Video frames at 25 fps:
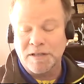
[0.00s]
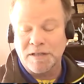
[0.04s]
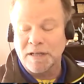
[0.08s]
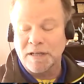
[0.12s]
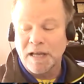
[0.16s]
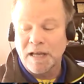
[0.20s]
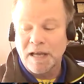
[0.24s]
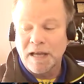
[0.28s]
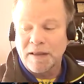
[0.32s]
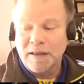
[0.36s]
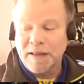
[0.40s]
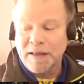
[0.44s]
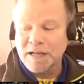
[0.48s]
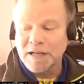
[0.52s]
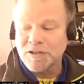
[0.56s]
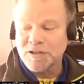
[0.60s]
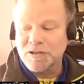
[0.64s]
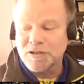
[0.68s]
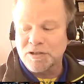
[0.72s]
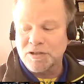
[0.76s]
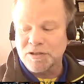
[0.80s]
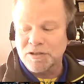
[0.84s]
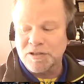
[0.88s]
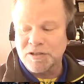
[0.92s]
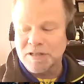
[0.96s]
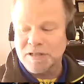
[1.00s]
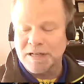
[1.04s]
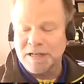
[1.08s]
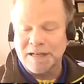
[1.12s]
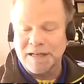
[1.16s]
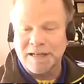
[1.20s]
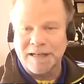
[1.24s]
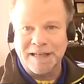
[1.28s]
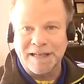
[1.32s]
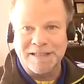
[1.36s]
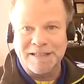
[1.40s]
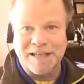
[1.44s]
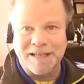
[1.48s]
And that's just
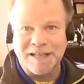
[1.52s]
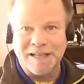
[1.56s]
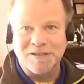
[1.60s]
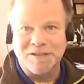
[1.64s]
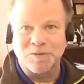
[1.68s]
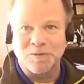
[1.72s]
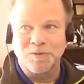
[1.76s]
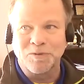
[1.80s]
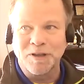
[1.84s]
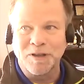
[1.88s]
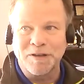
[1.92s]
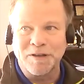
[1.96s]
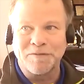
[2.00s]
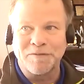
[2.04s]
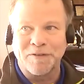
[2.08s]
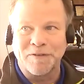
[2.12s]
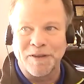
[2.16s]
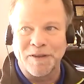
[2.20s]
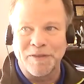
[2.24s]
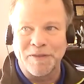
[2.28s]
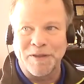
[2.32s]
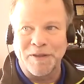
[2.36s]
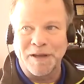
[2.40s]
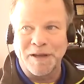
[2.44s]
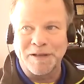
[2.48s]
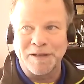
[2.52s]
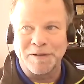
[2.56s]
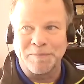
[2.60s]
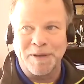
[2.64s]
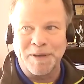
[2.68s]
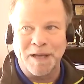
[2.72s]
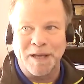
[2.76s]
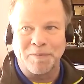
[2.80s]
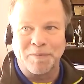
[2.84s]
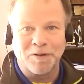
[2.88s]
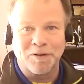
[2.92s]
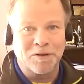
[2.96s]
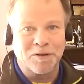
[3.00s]
uh, it's it's a really fun thing to
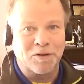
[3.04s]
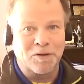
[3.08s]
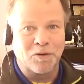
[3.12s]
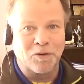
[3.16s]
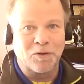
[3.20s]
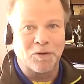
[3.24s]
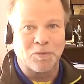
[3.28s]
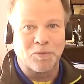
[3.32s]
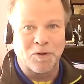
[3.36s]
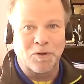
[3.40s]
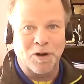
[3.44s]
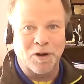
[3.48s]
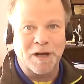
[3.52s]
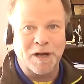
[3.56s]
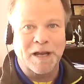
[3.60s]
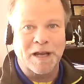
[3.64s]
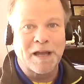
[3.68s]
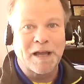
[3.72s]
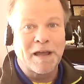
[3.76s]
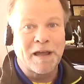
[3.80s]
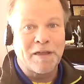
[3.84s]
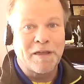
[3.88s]
be able to go to work